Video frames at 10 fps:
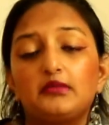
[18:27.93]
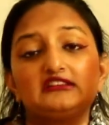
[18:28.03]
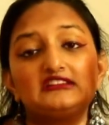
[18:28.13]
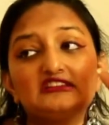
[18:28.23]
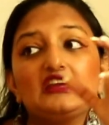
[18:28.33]

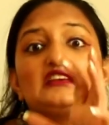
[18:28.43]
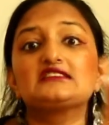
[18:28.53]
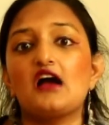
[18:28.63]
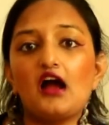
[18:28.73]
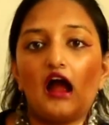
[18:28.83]
But the
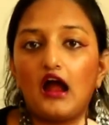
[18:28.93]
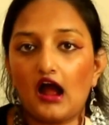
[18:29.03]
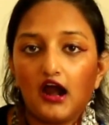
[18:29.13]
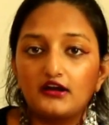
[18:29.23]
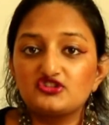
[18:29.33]
things
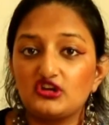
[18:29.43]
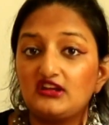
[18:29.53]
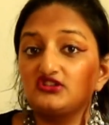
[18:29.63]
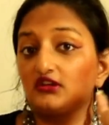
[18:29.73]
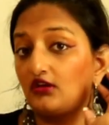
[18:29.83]
are
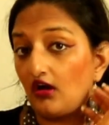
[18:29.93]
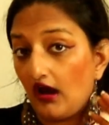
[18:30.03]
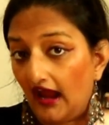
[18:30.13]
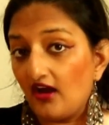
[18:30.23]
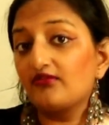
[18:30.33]
changing
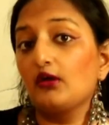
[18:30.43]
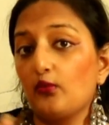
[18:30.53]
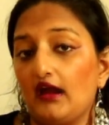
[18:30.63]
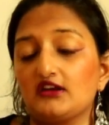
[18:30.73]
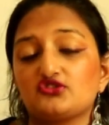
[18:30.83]

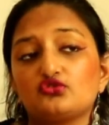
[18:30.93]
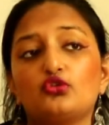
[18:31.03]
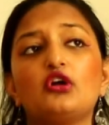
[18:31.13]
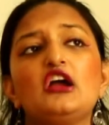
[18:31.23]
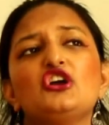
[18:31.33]
everywhere,
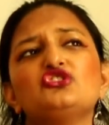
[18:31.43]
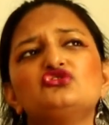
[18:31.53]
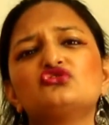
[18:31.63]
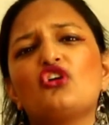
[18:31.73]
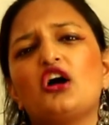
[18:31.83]
so
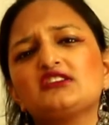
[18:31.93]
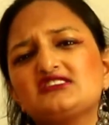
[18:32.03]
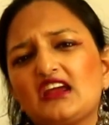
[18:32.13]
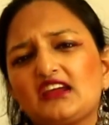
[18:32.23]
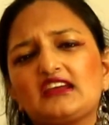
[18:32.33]
do not
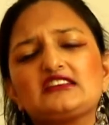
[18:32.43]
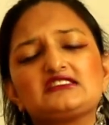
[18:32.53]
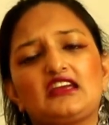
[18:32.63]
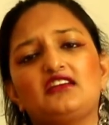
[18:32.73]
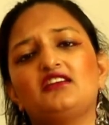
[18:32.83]
take
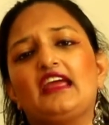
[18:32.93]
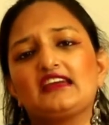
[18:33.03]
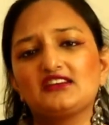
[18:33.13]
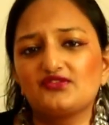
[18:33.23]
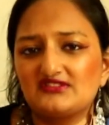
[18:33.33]
it in a
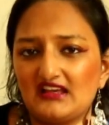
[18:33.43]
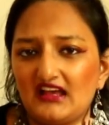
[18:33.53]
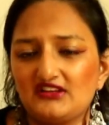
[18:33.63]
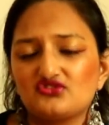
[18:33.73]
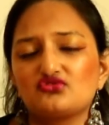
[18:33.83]
negative
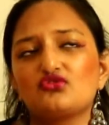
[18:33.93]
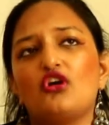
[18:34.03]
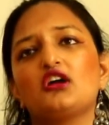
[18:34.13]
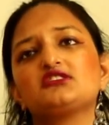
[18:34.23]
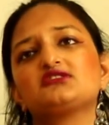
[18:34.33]
sense. Do
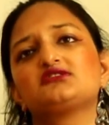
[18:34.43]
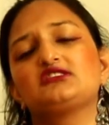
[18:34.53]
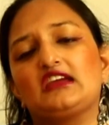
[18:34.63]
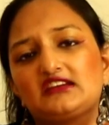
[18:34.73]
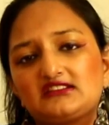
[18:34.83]
not
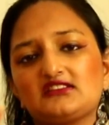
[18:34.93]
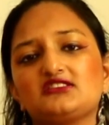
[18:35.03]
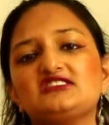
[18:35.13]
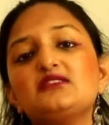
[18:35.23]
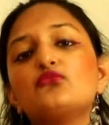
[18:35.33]
take it in
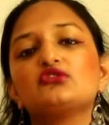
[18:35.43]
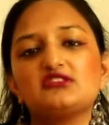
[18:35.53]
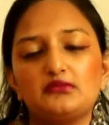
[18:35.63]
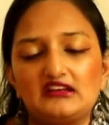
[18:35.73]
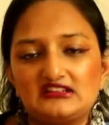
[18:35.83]
a
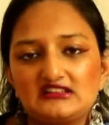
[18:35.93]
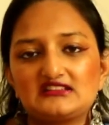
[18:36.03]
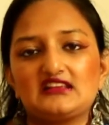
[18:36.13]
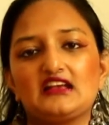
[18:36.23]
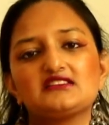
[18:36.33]
demotivating
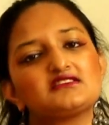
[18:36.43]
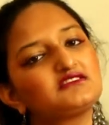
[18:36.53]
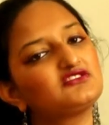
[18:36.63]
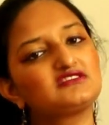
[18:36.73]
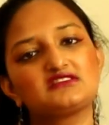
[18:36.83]
sense.
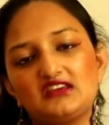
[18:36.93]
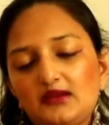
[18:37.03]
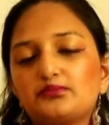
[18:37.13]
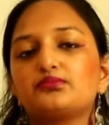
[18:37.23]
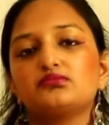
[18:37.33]
Just
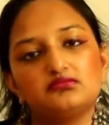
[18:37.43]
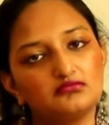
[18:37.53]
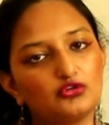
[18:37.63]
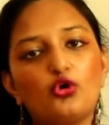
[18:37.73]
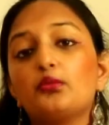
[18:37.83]

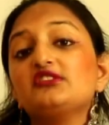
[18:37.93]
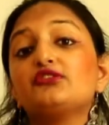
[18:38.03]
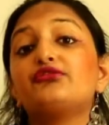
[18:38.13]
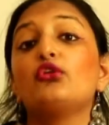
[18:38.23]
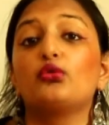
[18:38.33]
go with
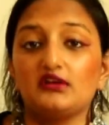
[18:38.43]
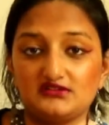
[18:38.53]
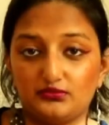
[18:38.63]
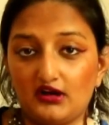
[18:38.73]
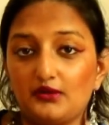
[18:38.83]
the flow
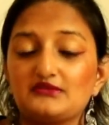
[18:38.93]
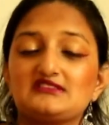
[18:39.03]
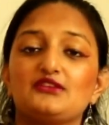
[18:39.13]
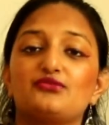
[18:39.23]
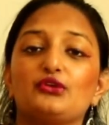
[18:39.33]
is what I would
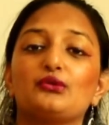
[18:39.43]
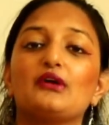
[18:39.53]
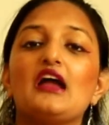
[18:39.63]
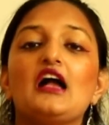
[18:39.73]
say for you.